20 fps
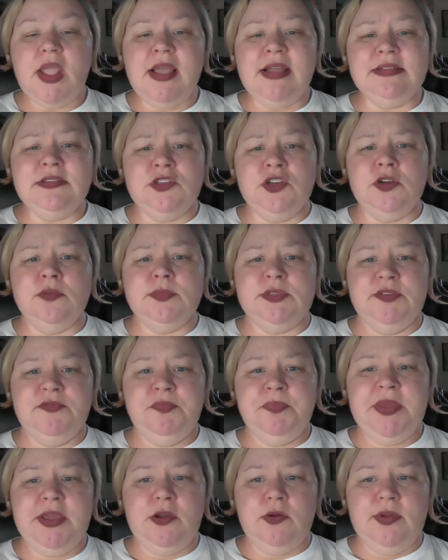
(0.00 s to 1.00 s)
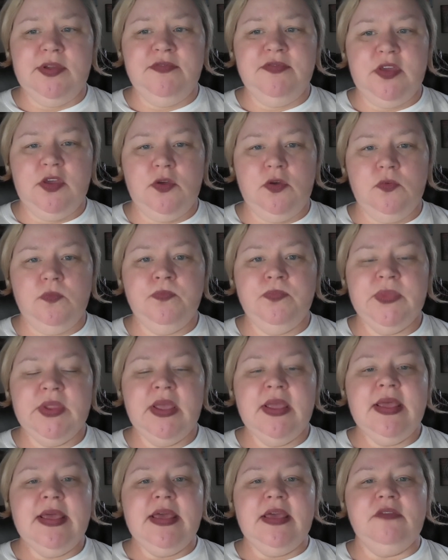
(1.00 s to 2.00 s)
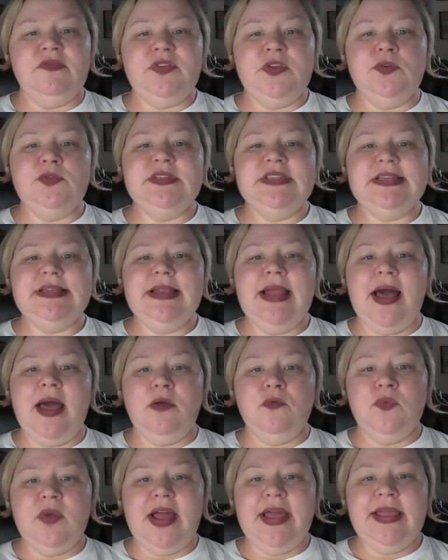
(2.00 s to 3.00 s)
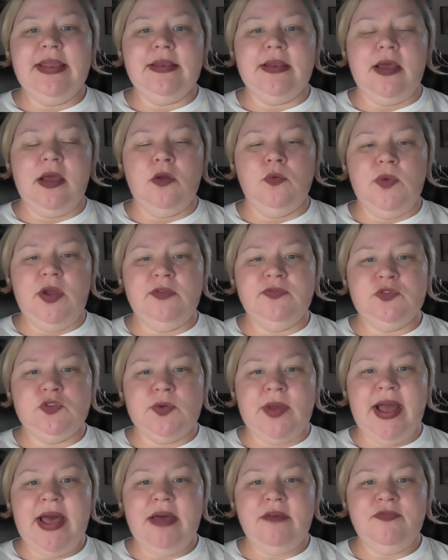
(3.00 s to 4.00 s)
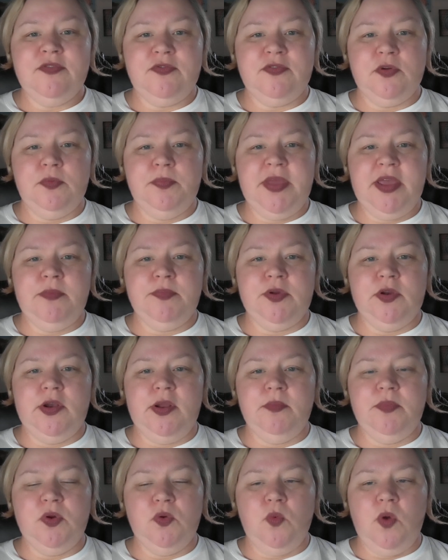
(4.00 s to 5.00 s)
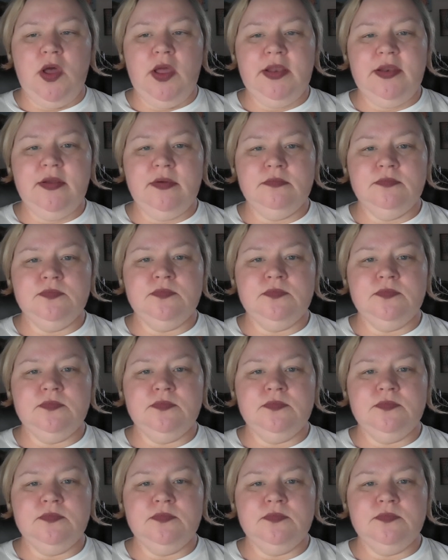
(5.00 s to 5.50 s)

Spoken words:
In terms of peer review, if you did not write a rough draft for paper number 1,